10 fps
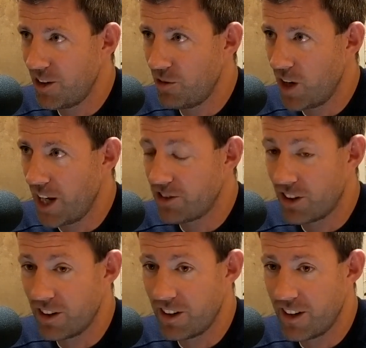
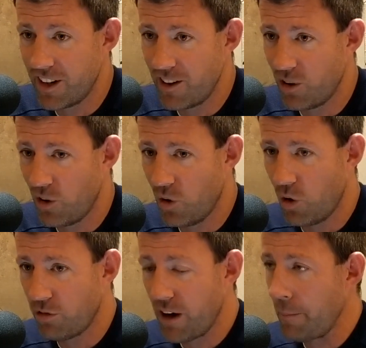religion
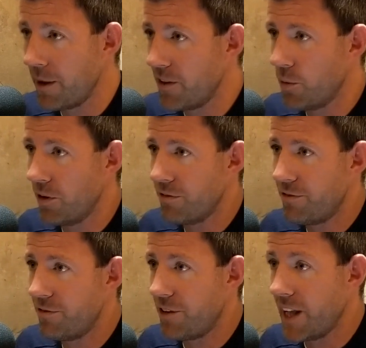or family that were
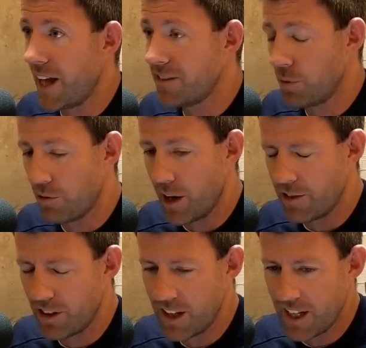affiliated with a
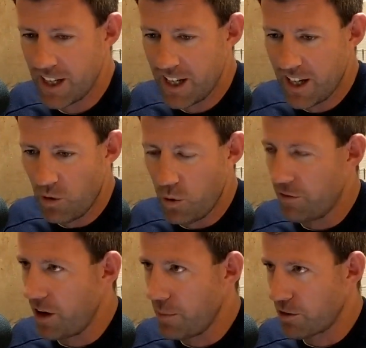religion. We were
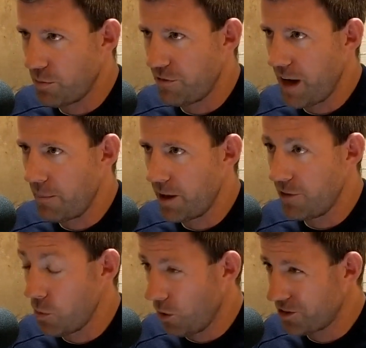very much from a family, if
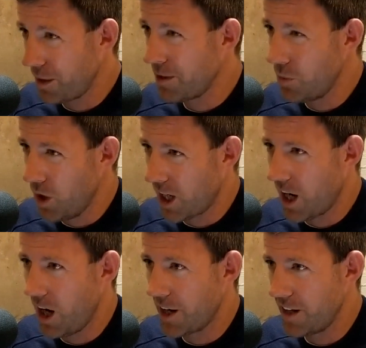you want something, you work
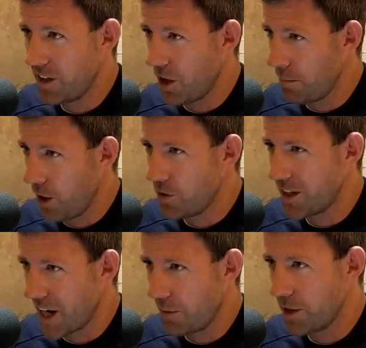harder, you don't moan, you
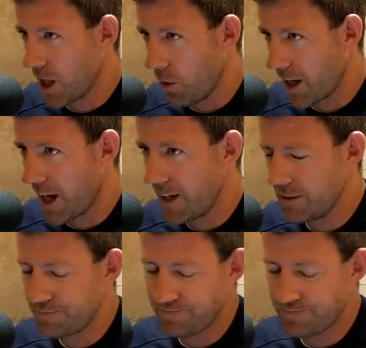get up, you go again.